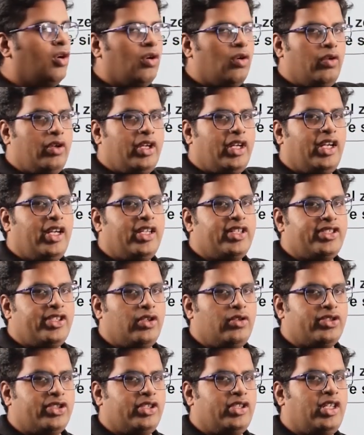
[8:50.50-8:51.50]
or trailing
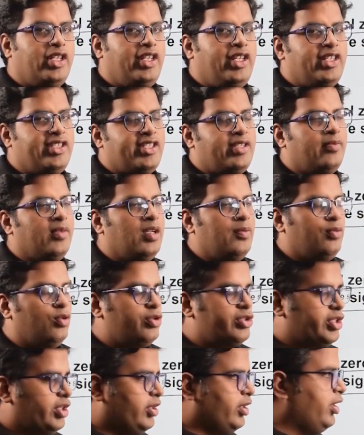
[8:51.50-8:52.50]
zeros in the decimal
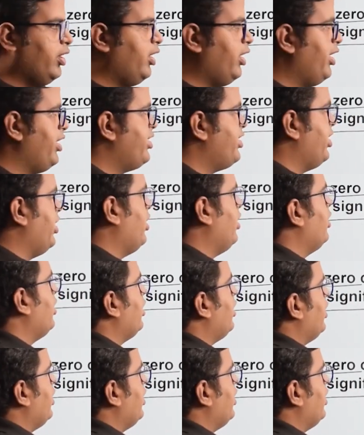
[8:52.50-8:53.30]
portion, let's say